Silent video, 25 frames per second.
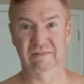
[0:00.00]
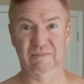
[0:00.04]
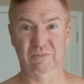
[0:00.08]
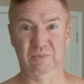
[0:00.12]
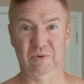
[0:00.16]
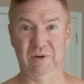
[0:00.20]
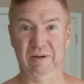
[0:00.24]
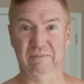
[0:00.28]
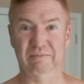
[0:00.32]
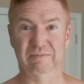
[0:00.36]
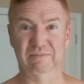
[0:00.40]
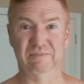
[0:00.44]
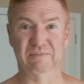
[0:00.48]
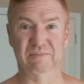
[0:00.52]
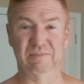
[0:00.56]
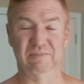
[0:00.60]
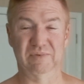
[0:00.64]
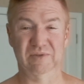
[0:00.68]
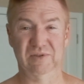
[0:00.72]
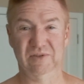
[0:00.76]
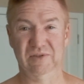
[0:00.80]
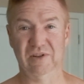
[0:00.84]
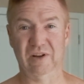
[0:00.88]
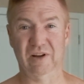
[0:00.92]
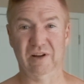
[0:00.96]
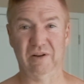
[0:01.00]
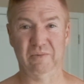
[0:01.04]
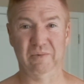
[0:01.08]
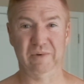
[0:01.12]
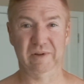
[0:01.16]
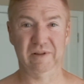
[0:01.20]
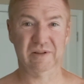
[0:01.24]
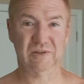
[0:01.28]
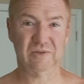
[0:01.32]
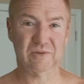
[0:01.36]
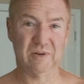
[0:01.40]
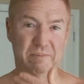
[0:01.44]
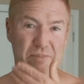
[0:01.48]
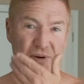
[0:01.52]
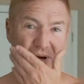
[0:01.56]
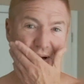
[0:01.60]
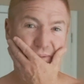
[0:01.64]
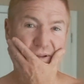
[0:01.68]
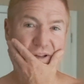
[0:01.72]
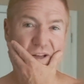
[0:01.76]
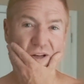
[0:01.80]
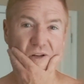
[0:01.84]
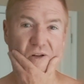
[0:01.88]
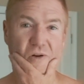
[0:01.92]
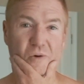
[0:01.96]
what I'm stuck with, so I'm
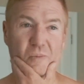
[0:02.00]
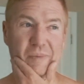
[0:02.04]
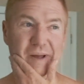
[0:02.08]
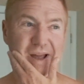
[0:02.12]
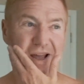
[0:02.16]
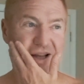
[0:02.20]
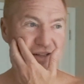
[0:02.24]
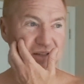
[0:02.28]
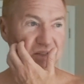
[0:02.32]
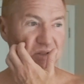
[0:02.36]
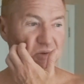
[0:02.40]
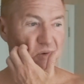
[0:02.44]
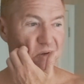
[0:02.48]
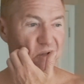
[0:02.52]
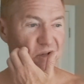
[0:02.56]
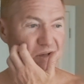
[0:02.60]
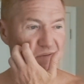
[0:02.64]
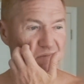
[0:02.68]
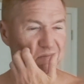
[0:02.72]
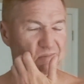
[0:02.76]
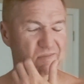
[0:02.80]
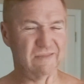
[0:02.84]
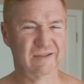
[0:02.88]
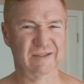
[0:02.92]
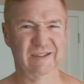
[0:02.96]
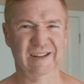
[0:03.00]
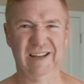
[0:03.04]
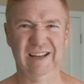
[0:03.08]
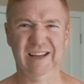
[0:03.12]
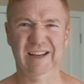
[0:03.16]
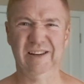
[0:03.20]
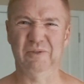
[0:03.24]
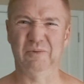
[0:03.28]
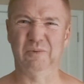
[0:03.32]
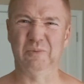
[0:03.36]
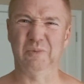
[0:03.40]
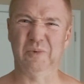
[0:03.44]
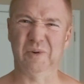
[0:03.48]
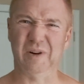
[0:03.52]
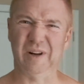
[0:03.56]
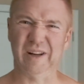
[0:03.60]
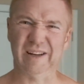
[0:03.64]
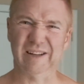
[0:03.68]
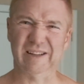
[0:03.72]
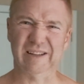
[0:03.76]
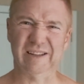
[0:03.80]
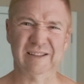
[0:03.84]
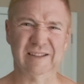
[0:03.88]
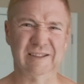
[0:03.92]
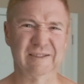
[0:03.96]
probably going to go back to it. I don't
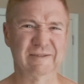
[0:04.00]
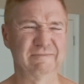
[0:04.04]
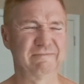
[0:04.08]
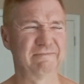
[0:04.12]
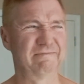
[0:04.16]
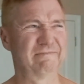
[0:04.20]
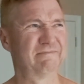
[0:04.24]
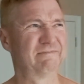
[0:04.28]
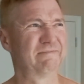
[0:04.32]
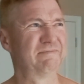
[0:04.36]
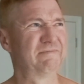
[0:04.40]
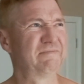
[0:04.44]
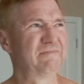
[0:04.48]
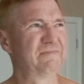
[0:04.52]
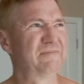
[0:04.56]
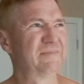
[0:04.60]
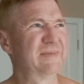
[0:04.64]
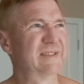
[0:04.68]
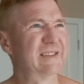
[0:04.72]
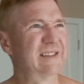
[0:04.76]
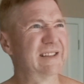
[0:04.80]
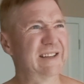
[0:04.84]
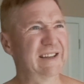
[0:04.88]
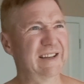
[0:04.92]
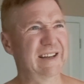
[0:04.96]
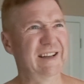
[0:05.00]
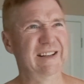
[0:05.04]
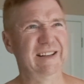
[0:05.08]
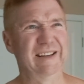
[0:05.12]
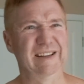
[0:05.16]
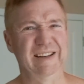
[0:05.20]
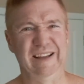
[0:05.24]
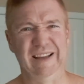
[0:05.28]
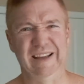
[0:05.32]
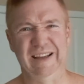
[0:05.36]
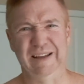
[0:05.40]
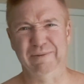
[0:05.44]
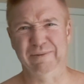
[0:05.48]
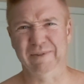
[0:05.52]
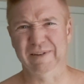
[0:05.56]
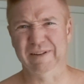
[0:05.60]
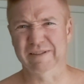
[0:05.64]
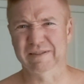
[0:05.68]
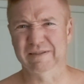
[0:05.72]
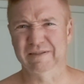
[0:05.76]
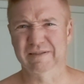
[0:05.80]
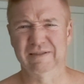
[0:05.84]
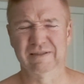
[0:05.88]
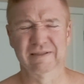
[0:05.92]
want to. God in heaven.